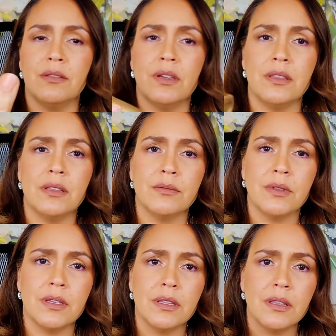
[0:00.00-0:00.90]
Look at the look
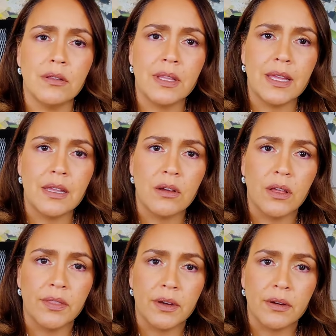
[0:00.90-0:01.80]
at the little lady
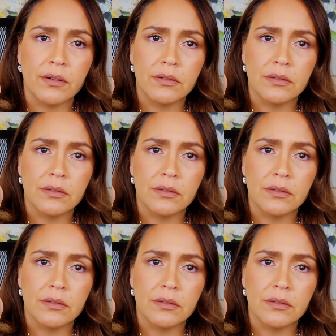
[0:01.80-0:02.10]
on there.